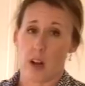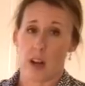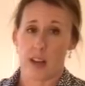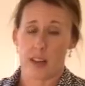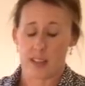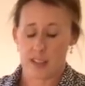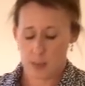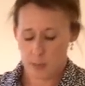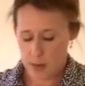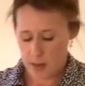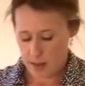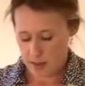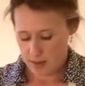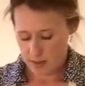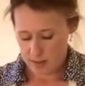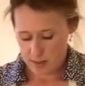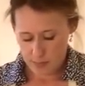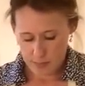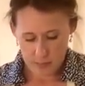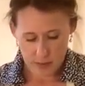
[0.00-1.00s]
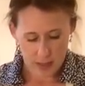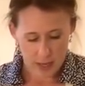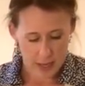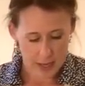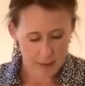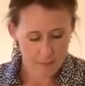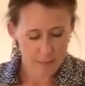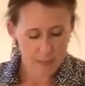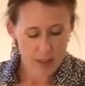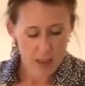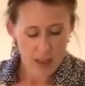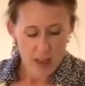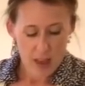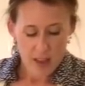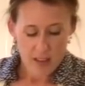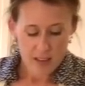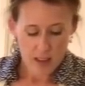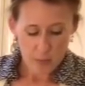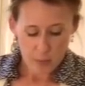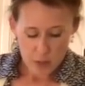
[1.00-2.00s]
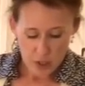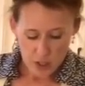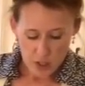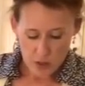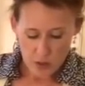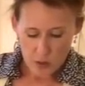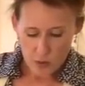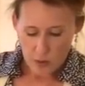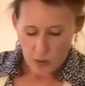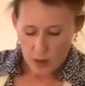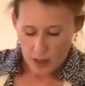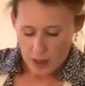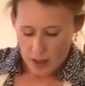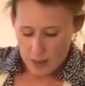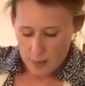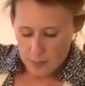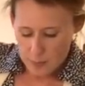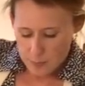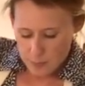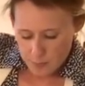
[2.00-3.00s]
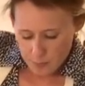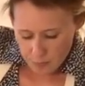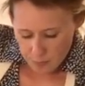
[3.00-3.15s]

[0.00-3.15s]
Granny Smith's, okay? It's up to you. Um,